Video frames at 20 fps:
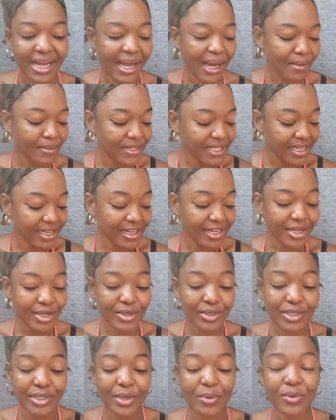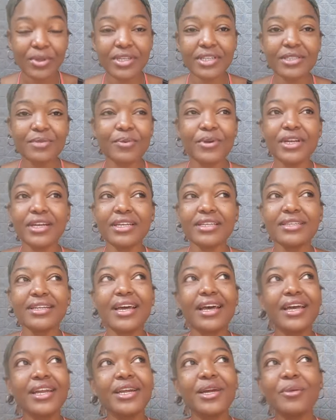i'm telling you some this
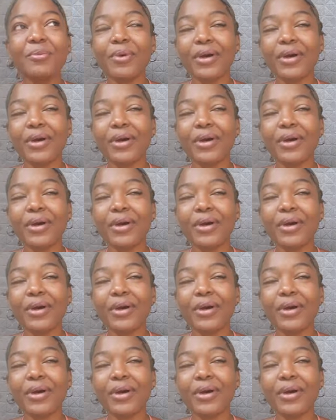either your